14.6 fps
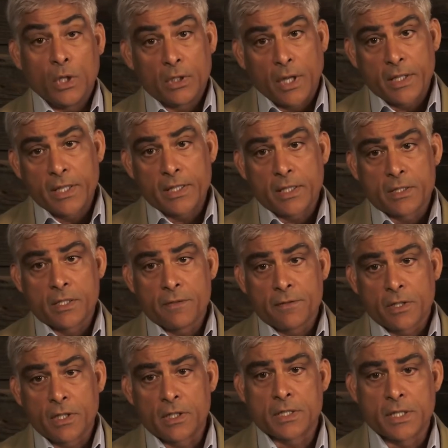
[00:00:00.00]
Well, I think the
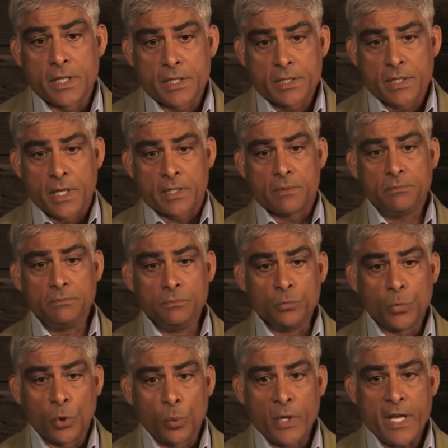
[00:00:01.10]
difficulty is that
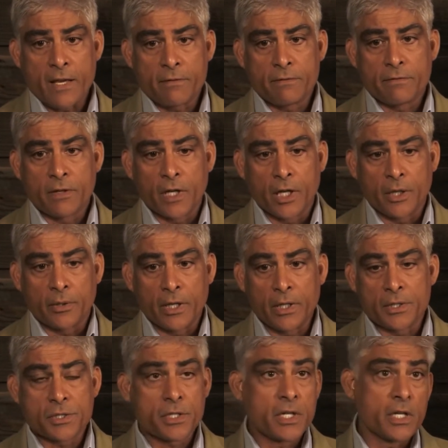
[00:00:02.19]
when we have
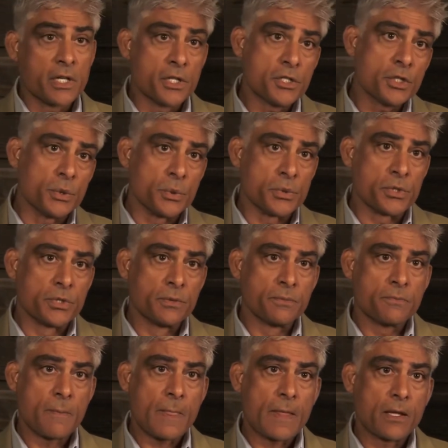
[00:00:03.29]
inner city issues,
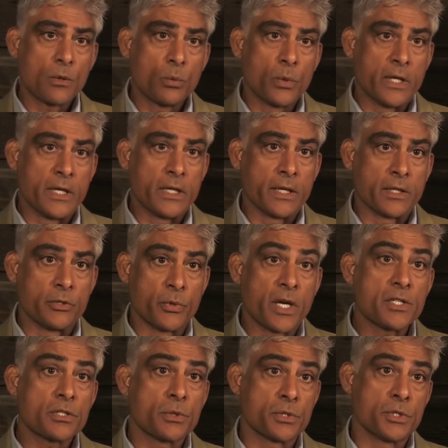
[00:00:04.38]
we
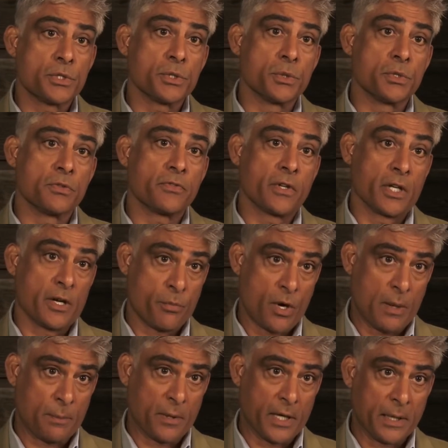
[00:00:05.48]
address those issues fairly
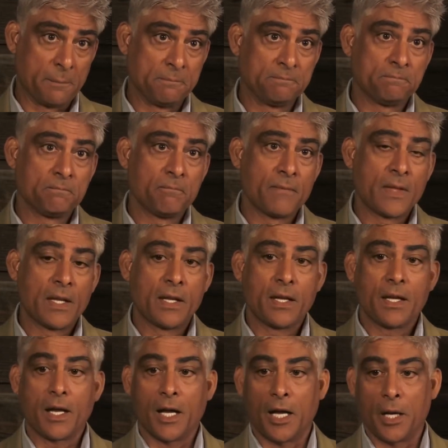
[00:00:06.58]
promptly
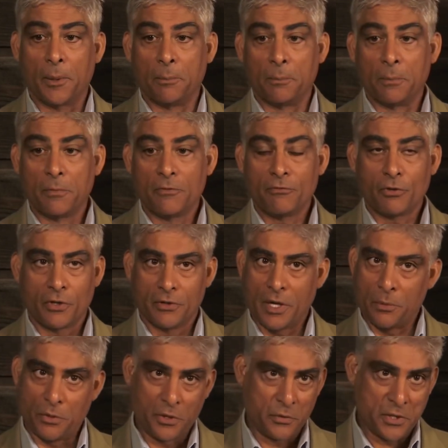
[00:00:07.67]
for a
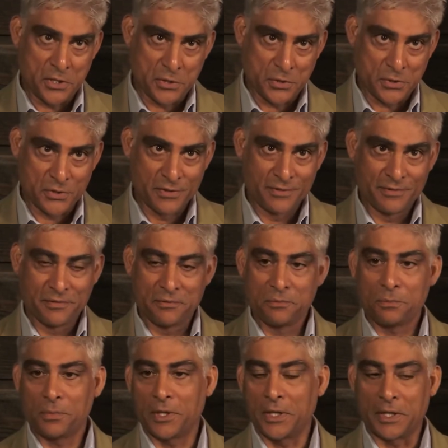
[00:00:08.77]
number of reasons.
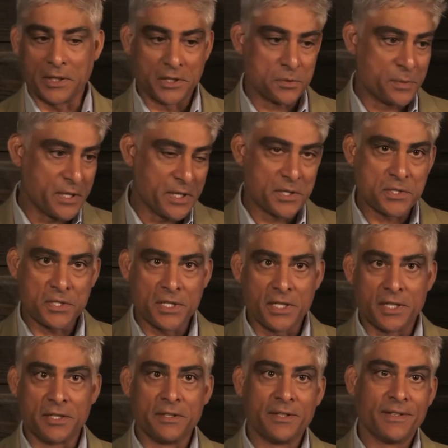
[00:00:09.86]
Political
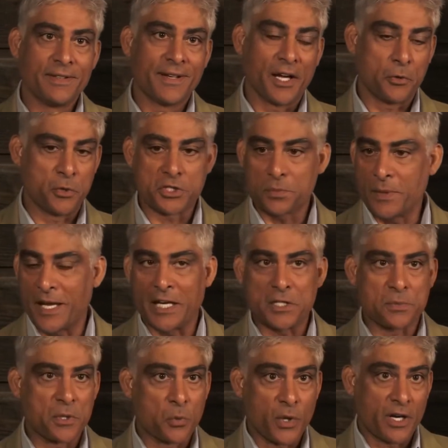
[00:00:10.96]
expediency, risk
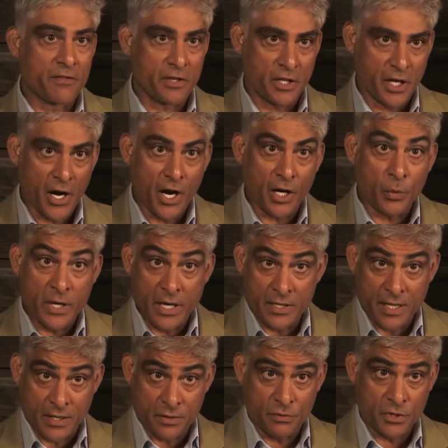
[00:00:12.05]
management, whatever they are, we
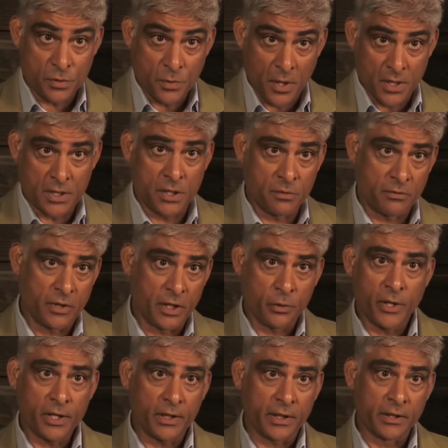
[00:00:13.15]
tend to respond to them very
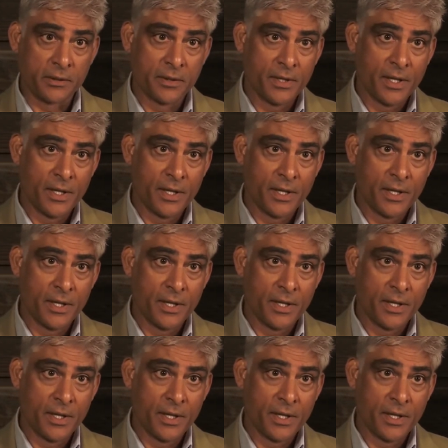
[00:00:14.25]
quickly.